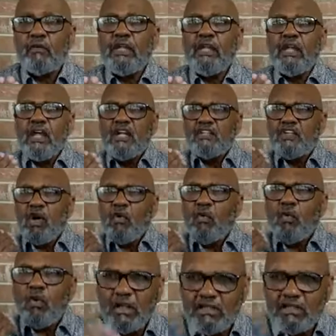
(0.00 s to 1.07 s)
We
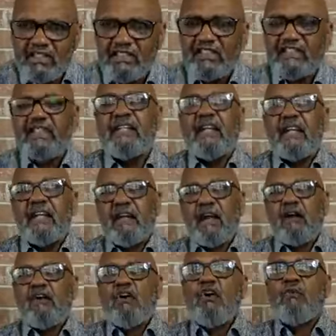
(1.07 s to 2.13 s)
don't want to sit in
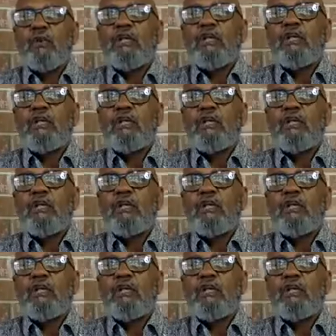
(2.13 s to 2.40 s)
our home.